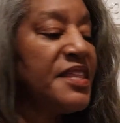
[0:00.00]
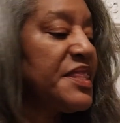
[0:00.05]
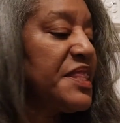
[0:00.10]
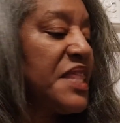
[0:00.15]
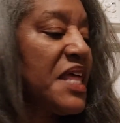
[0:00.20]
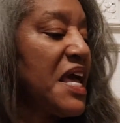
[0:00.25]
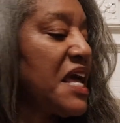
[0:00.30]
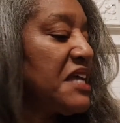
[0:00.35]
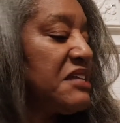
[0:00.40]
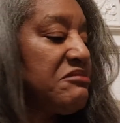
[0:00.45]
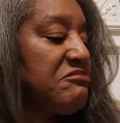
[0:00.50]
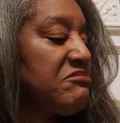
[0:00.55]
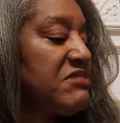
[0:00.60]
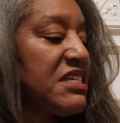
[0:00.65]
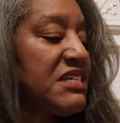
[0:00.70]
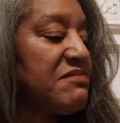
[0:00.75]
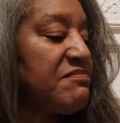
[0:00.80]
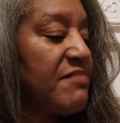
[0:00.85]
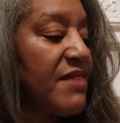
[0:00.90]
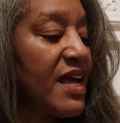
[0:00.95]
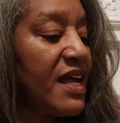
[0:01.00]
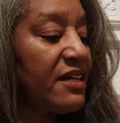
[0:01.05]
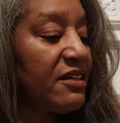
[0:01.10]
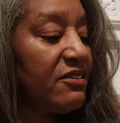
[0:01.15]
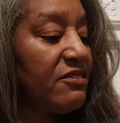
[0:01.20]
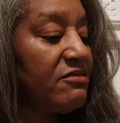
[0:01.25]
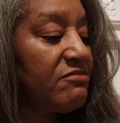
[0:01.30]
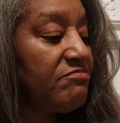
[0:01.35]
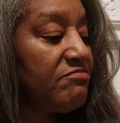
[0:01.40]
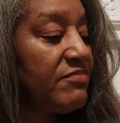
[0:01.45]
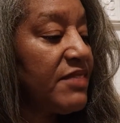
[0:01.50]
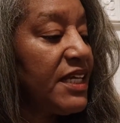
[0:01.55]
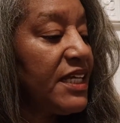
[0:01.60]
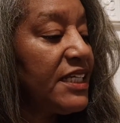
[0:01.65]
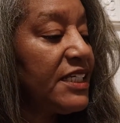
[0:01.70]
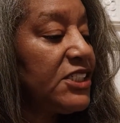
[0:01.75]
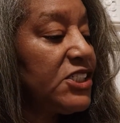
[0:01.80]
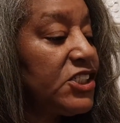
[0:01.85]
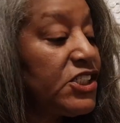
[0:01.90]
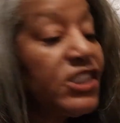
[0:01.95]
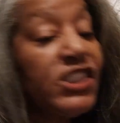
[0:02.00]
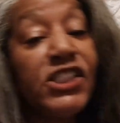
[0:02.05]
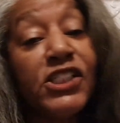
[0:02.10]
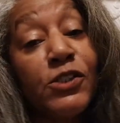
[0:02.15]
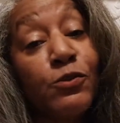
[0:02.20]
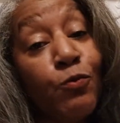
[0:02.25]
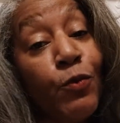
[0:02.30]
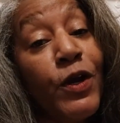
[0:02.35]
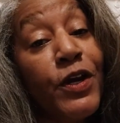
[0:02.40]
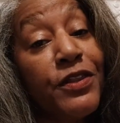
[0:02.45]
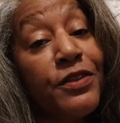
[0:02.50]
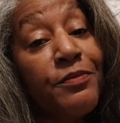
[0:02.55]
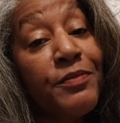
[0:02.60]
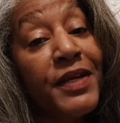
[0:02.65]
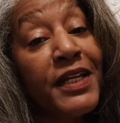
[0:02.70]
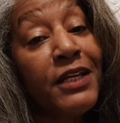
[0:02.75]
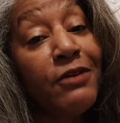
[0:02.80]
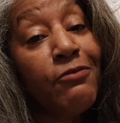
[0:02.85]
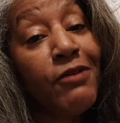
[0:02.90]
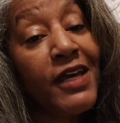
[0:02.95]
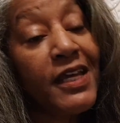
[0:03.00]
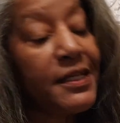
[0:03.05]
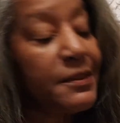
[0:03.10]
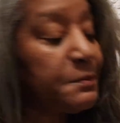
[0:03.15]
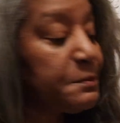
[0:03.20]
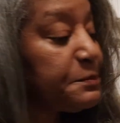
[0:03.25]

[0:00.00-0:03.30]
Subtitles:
that didn't matter. She should wear them anyway.